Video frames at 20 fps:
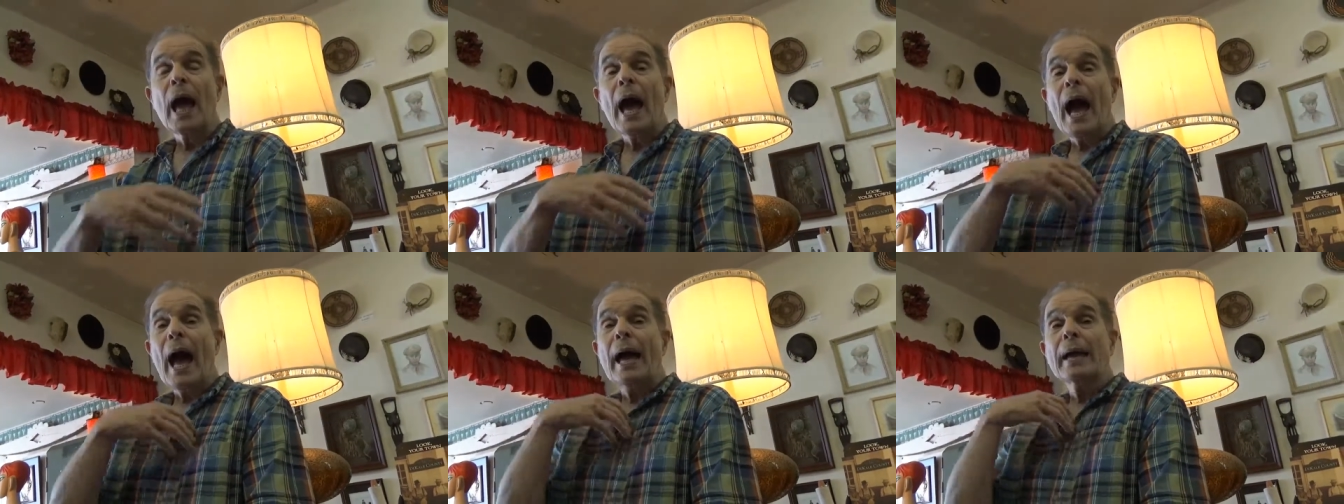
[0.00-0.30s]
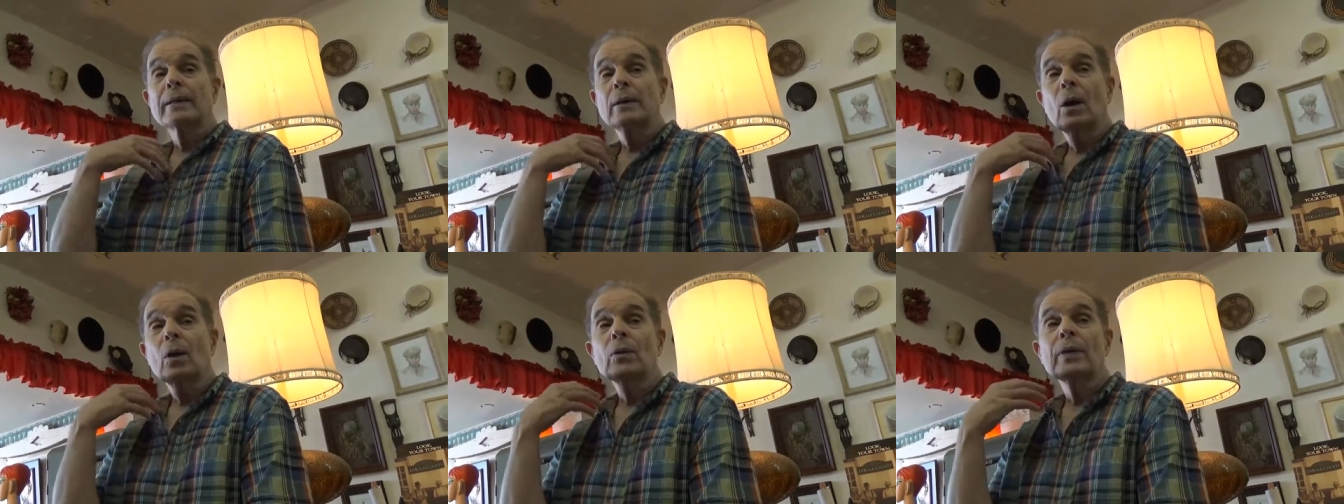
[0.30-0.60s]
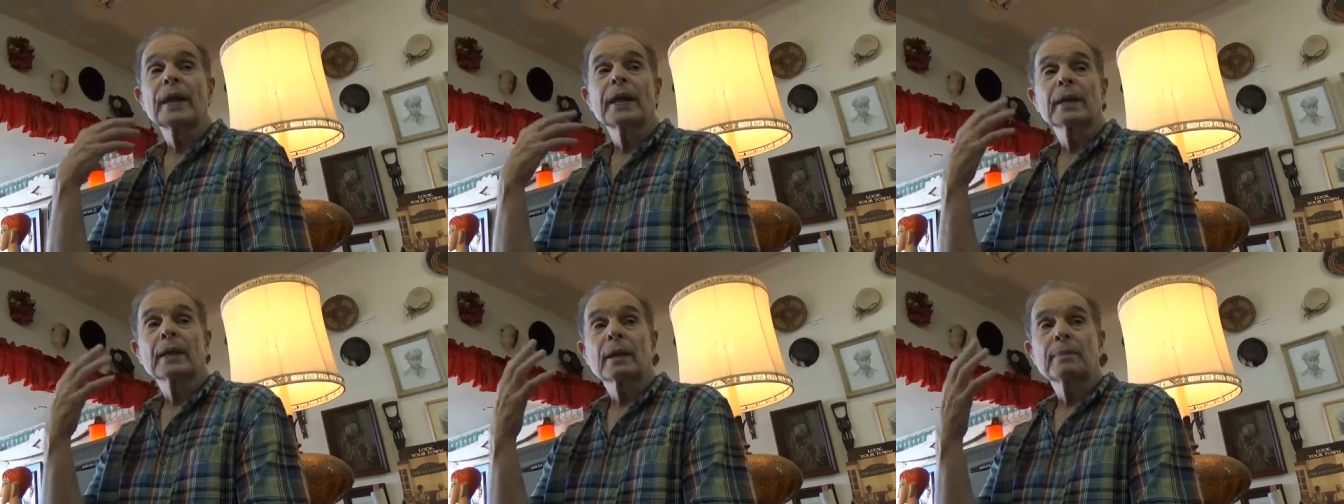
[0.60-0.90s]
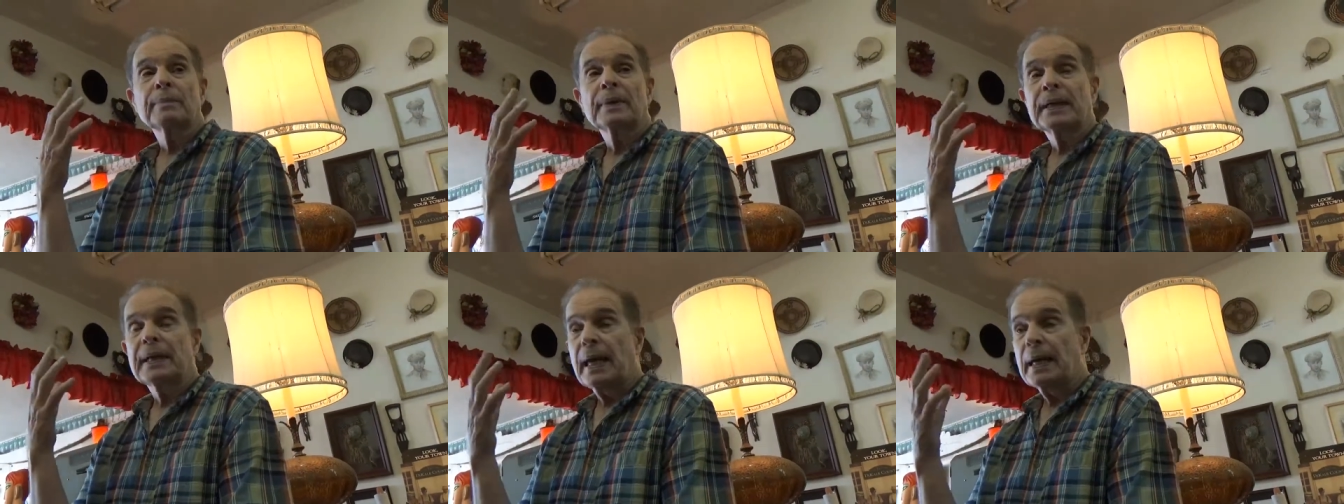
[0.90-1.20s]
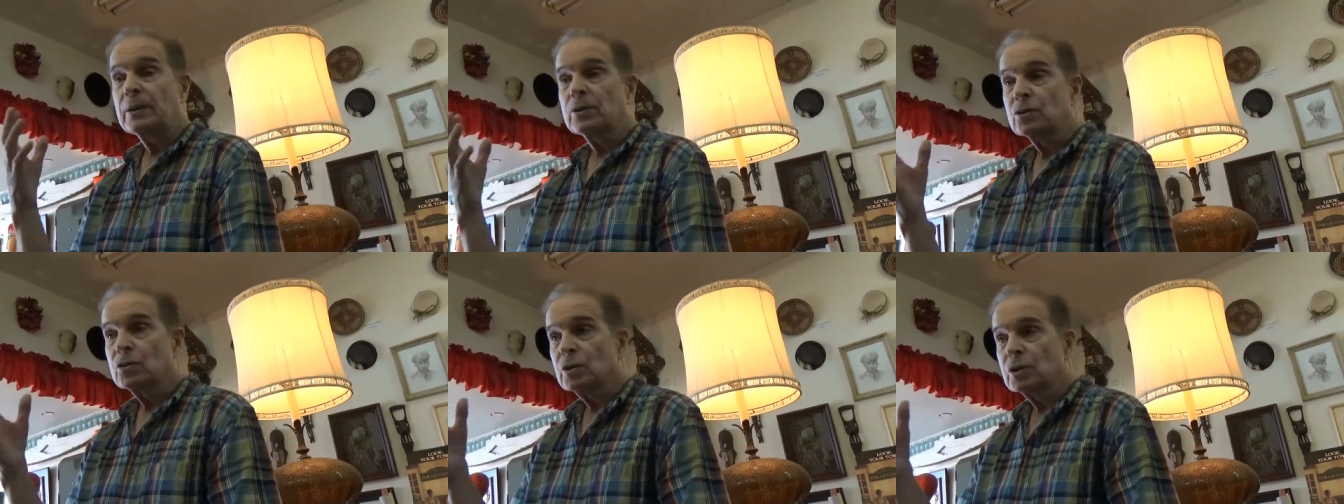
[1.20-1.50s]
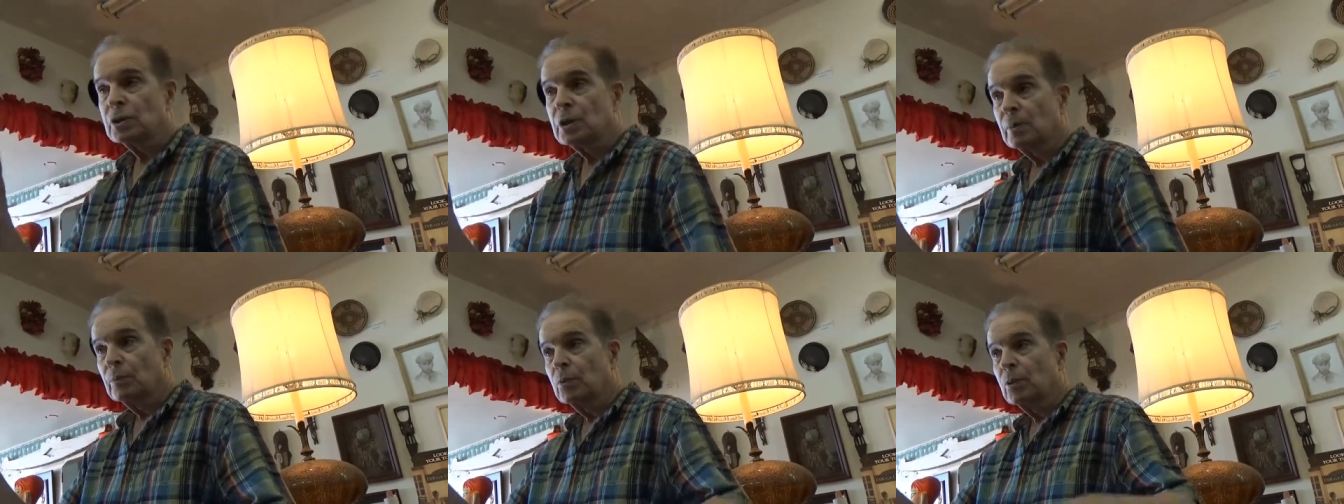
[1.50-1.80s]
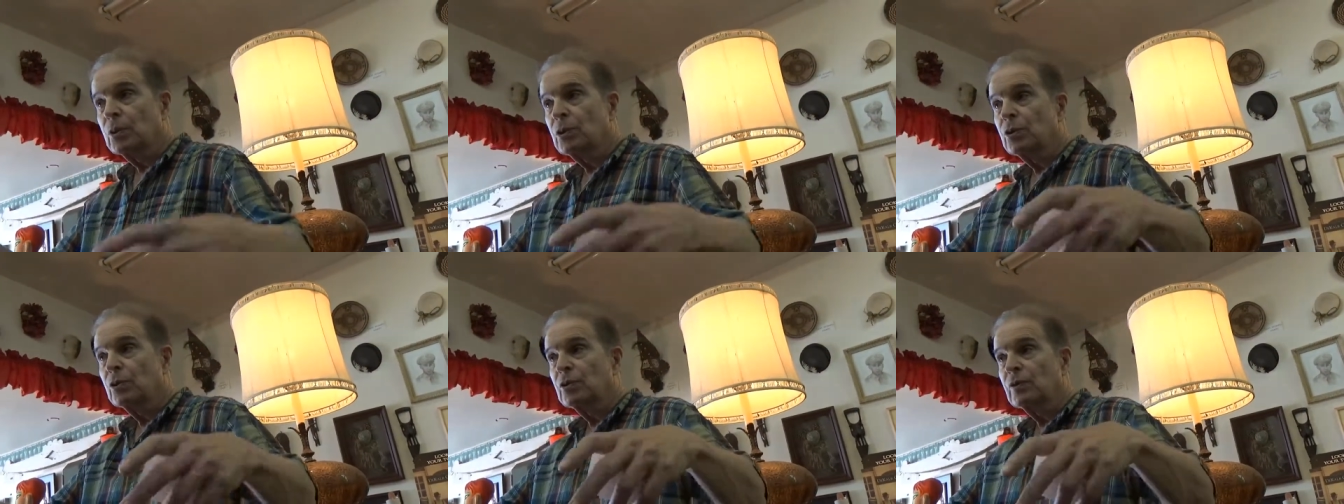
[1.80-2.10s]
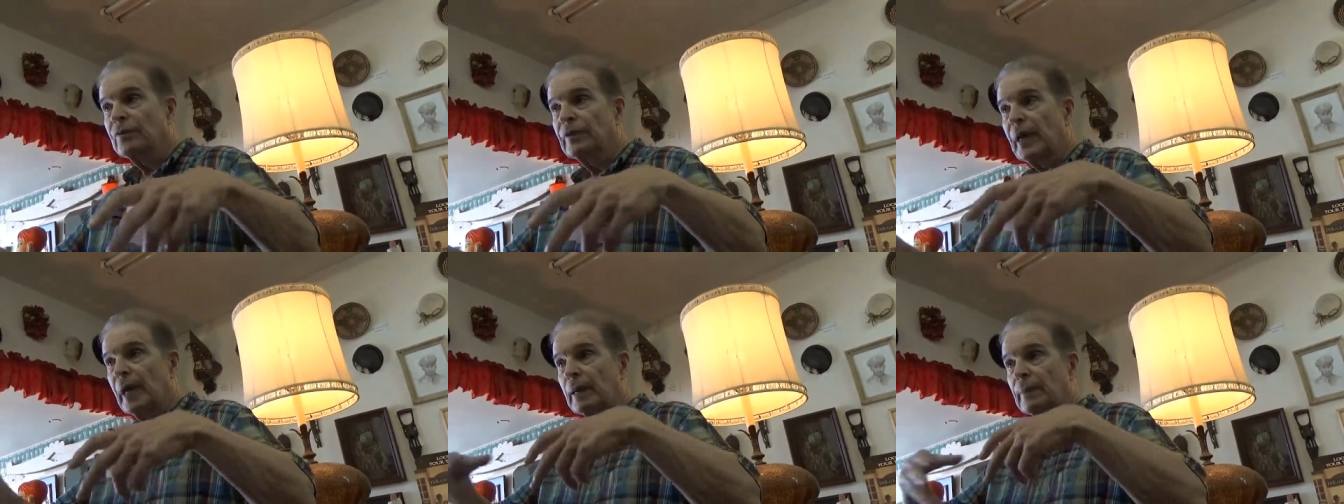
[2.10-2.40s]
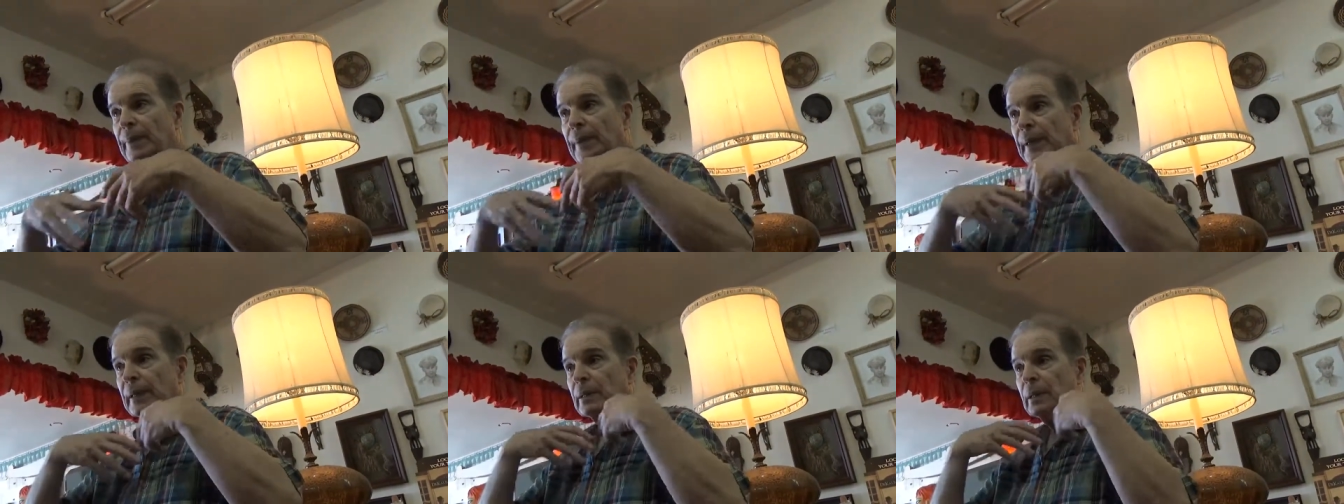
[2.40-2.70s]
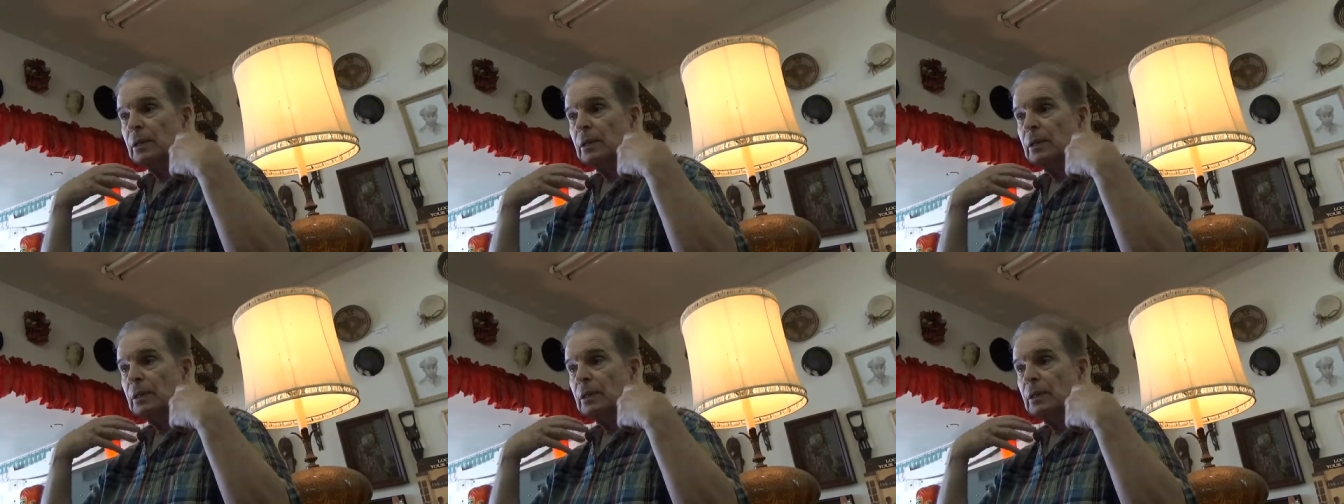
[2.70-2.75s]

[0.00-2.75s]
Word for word: I know that it can be dangerous. The more you develop it,